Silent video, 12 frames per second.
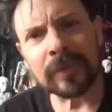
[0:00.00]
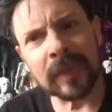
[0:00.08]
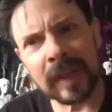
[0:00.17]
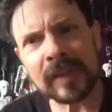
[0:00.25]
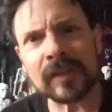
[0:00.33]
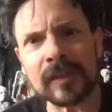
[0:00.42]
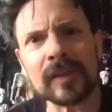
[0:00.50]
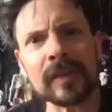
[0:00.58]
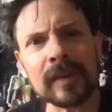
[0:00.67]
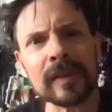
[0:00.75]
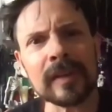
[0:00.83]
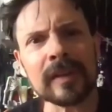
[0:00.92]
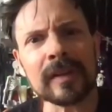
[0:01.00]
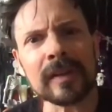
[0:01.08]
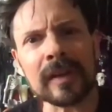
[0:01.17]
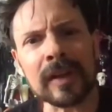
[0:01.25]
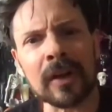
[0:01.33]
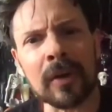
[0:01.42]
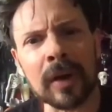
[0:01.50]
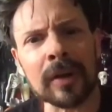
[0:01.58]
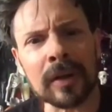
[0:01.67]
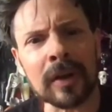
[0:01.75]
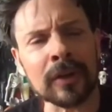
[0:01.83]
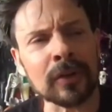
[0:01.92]
this,
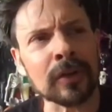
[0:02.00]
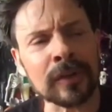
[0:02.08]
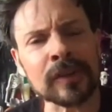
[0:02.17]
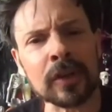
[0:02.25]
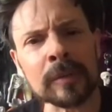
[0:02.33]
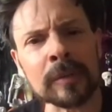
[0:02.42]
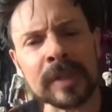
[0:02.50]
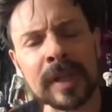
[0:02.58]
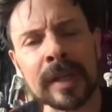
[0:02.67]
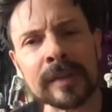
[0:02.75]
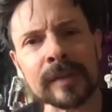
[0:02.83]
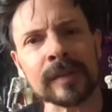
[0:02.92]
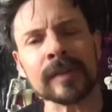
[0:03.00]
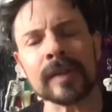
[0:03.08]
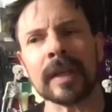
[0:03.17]
under the circumstances, and